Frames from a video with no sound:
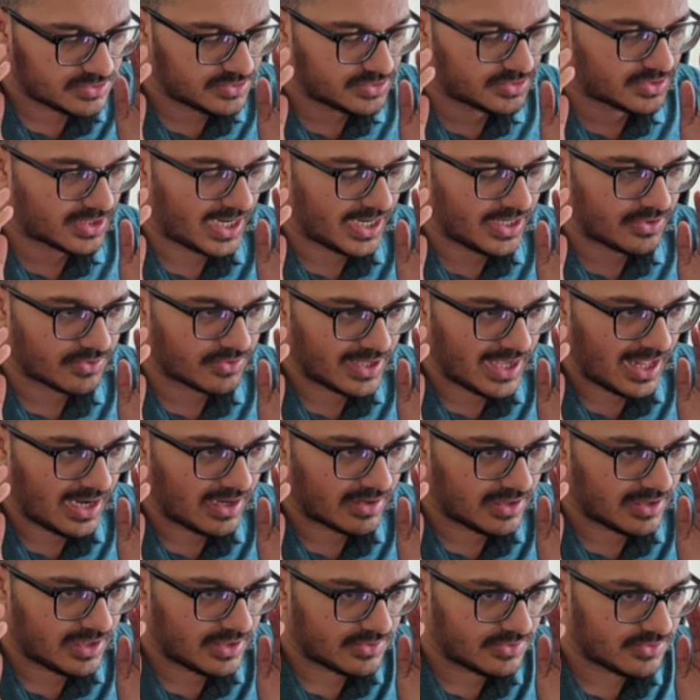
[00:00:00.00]
try to
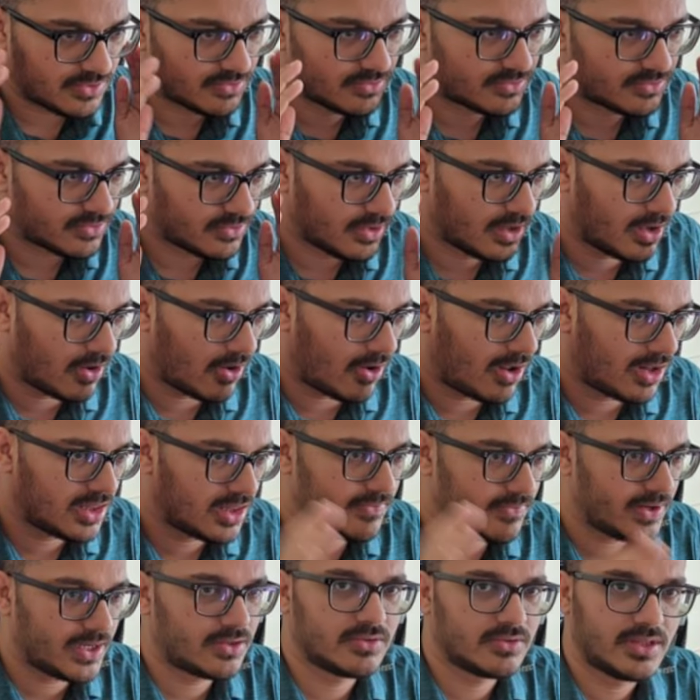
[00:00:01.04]
calculate through all the
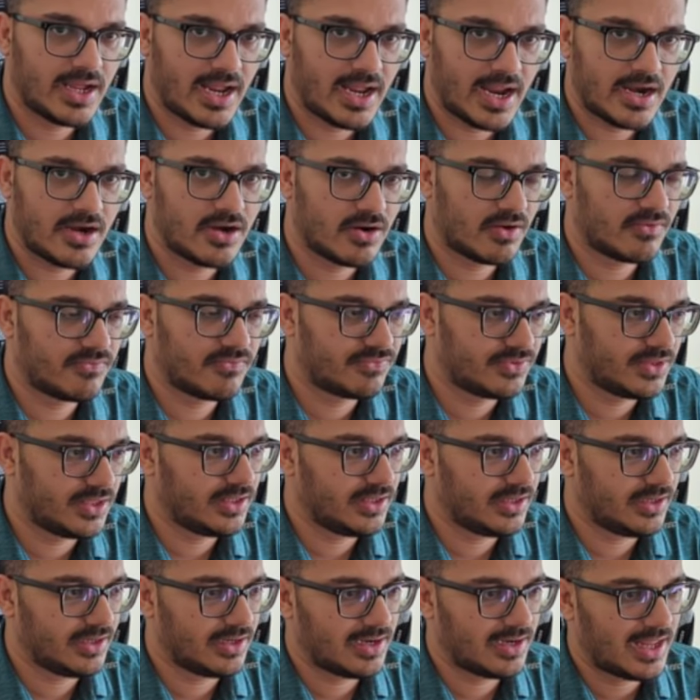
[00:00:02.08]
way to the end of
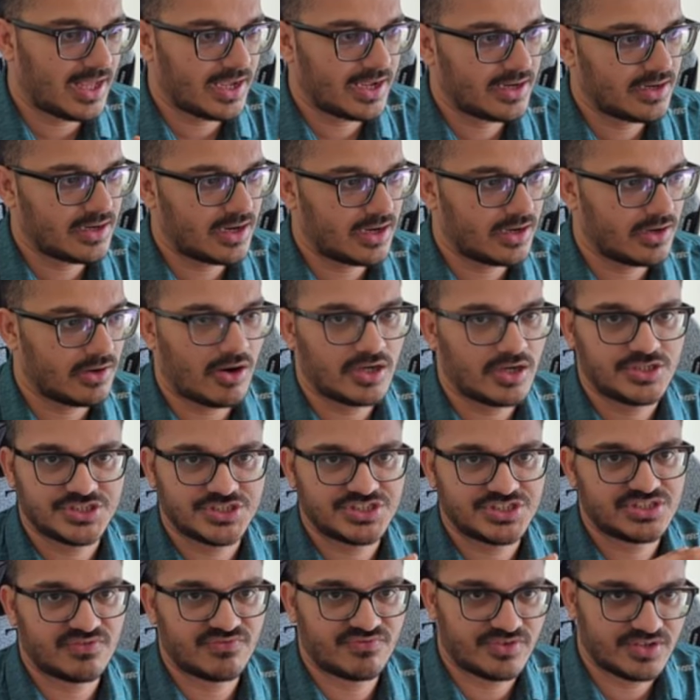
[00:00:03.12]
the line and not just
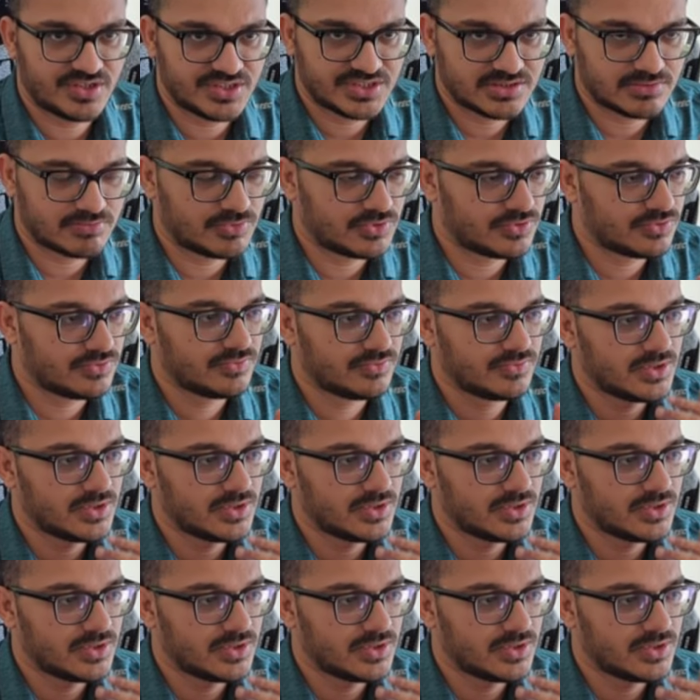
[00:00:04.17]
the first move.